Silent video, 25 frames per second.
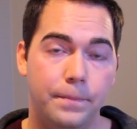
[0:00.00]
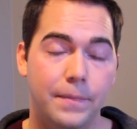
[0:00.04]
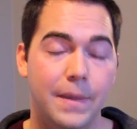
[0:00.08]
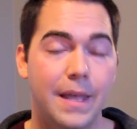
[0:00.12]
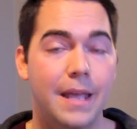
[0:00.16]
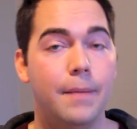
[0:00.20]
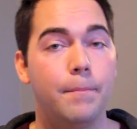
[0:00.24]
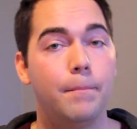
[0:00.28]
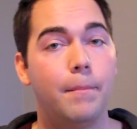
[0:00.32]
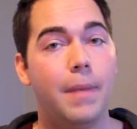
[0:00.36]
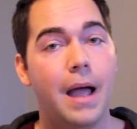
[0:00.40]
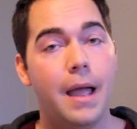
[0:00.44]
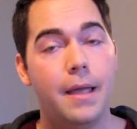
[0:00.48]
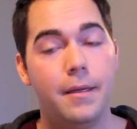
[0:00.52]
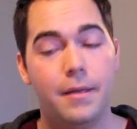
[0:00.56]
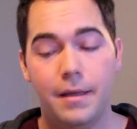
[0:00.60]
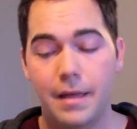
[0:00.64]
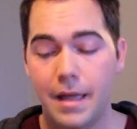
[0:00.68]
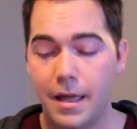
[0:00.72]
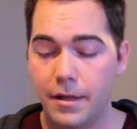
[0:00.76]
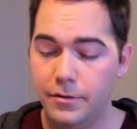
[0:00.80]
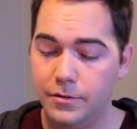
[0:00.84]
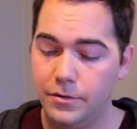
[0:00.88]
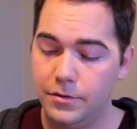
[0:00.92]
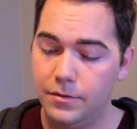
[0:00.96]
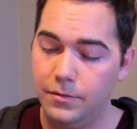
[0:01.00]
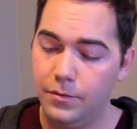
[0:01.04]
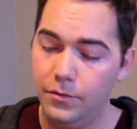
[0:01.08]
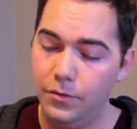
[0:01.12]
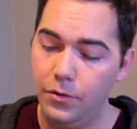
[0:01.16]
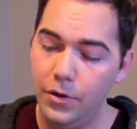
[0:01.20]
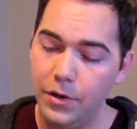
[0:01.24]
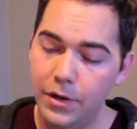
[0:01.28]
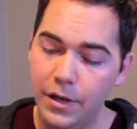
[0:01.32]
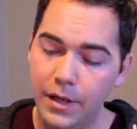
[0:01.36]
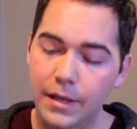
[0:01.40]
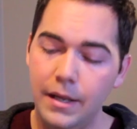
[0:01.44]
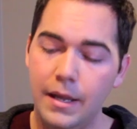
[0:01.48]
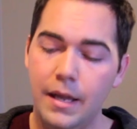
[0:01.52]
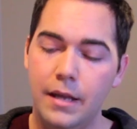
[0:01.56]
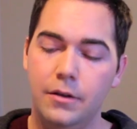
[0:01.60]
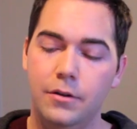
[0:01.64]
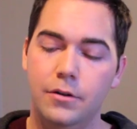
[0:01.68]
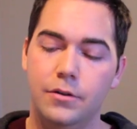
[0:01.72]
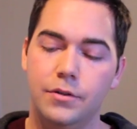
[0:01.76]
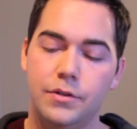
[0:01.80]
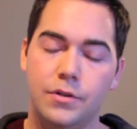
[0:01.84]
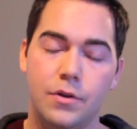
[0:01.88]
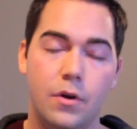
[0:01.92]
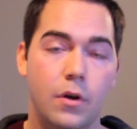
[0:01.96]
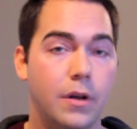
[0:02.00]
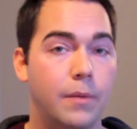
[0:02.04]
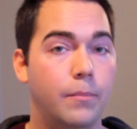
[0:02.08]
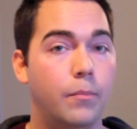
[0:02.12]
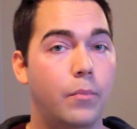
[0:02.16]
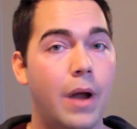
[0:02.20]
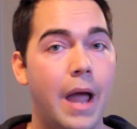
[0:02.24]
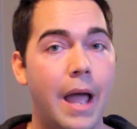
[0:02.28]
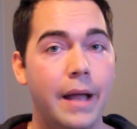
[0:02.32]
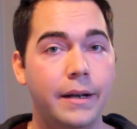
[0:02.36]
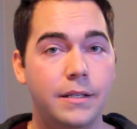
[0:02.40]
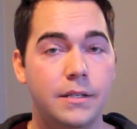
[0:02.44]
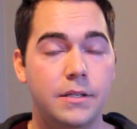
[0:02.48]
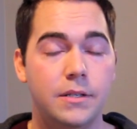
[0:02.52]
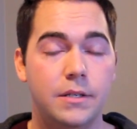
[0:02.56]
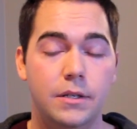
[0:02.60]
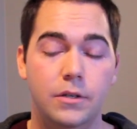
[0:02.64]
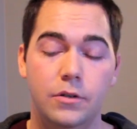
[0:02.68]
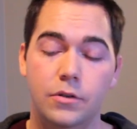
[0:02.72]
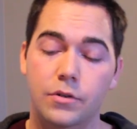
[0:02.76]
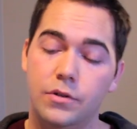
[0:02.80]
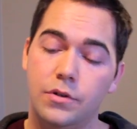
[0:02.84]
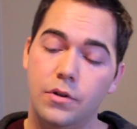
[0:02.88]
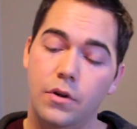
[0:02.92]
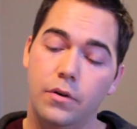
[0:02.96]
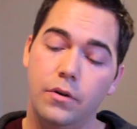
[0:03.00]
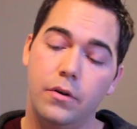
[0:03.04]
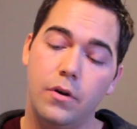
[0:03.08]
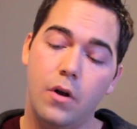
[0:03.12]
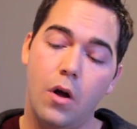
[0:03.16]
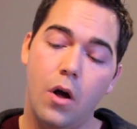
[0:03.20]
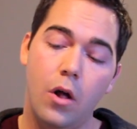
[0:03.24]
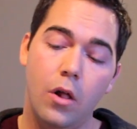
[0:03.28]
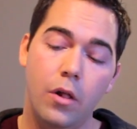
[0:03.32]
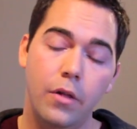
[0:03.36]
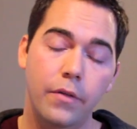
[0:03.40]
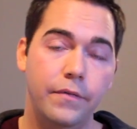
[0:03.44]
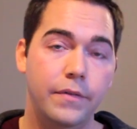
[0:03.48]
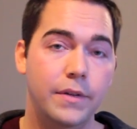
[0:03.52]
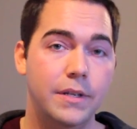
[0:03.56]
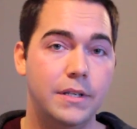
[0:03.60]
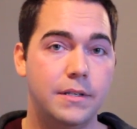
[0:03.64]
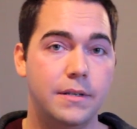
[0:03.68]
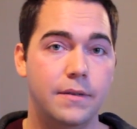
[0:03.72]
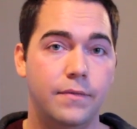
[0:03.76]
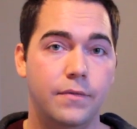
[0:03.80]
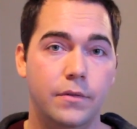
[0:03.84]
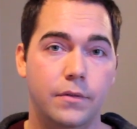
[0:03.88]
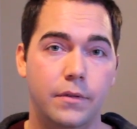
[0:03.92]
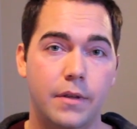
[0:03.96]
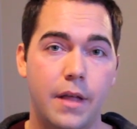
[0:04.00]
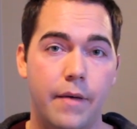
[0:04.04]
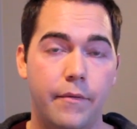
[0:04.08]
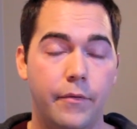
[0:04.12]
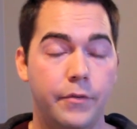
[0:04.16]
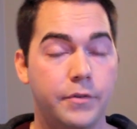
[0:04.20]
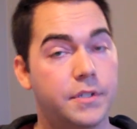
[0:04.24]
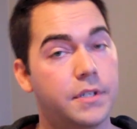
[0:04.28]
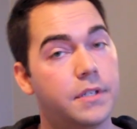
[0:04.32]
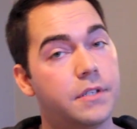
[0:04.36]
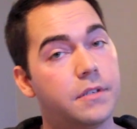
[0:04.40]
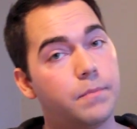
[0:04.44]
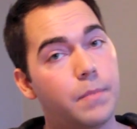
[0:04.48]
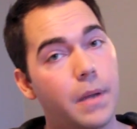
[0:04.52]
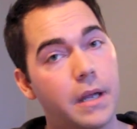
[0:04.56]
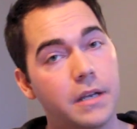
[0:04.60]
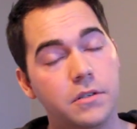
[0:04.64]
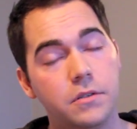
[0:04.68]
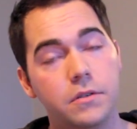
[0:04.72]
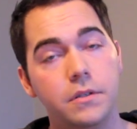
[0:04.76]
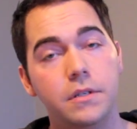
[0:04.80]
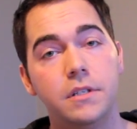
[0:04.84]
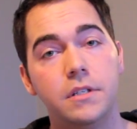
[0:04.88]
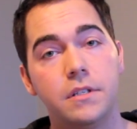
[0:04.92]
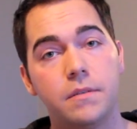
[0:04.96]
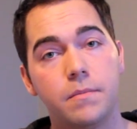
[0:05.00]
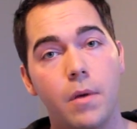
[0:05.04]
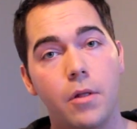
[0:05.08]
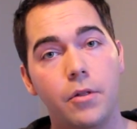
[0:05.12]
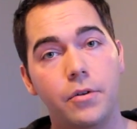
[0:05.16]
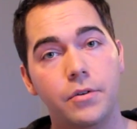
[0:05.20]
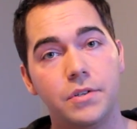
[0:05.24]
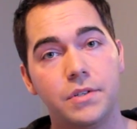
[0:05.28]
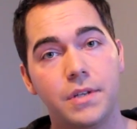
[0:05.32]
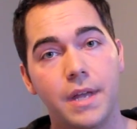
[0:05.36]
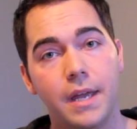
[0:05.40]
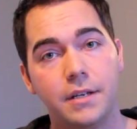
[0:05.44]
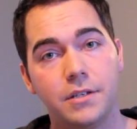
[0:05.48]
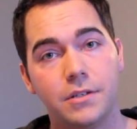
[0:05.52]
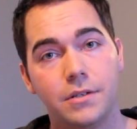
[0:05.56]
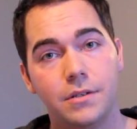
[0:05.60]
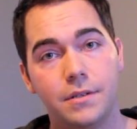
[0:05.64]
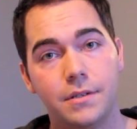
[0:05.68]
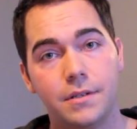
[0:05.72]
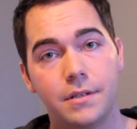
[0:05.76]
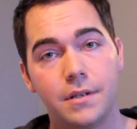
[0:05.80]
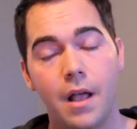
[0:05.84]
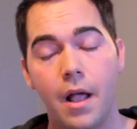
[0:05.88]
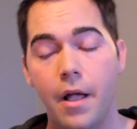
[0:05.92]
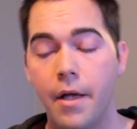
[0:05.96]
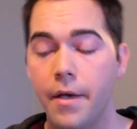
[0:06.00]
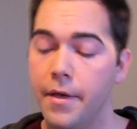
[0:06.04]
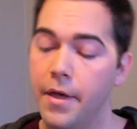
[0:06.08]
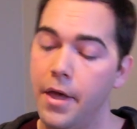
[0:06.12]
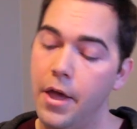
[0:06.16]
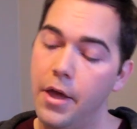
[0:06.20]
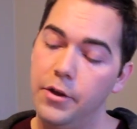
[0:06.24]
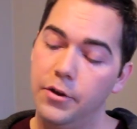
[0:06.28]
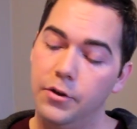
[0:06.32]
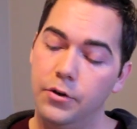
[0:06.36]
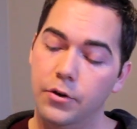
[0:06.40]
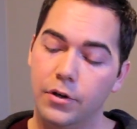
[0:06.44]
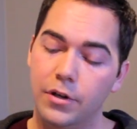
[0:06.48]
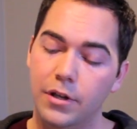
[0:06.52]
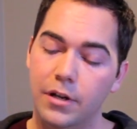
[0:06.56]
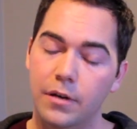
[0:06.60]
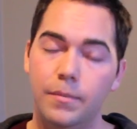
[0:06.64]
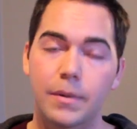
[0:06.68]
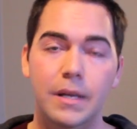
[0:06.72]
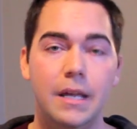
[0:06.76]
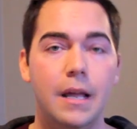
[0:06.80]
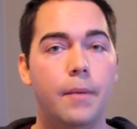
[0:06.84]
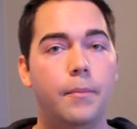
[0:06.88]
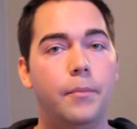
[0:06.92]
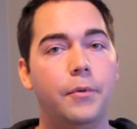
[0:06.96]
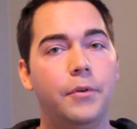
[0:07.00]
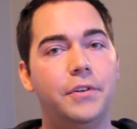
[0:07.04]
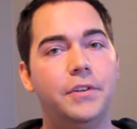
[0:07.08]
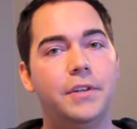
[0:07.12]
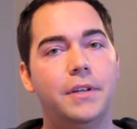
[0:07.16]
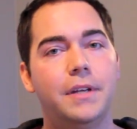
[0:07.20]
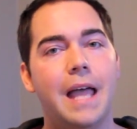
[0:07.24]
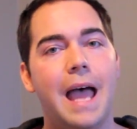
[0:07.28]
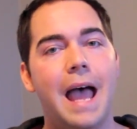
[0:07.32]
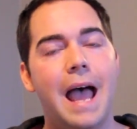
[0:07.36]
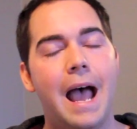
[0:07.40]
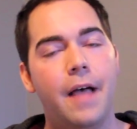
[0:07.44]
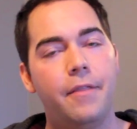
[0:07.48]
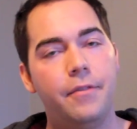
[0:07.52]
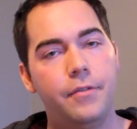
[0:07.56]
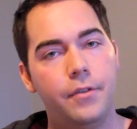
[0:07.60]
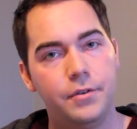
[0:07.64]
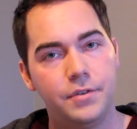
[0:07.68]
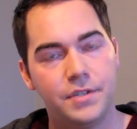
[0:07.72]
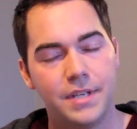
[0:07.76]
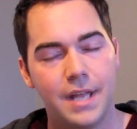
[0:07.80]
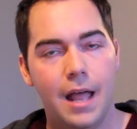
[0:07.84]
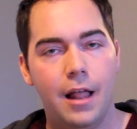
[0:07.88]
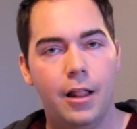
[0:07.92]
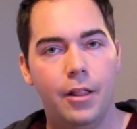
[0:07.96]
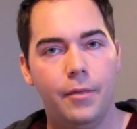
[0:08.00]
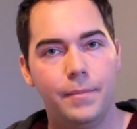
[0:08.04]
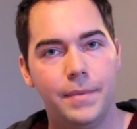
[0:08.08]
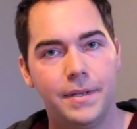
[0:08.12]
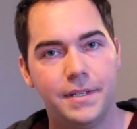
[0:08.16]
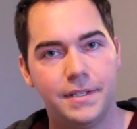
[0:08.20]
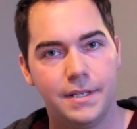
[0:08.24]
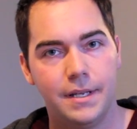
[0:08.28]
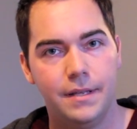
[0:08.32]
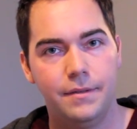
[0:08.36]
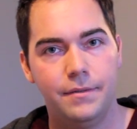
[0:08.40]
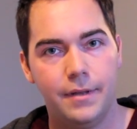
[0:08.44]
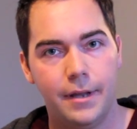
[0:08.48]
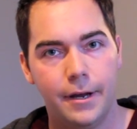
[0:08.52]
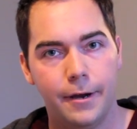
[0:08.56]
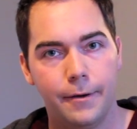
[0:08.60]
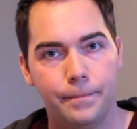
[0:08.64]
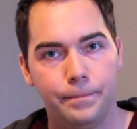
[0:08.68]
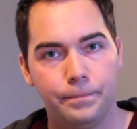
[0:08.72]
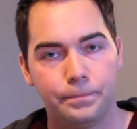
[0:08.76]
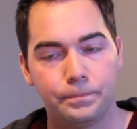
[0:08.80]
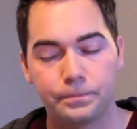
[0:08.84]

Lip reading: And by looking at your song and practicing your song on all of these different levels, especially in smaller sections, you're going to be able to add those elements in there.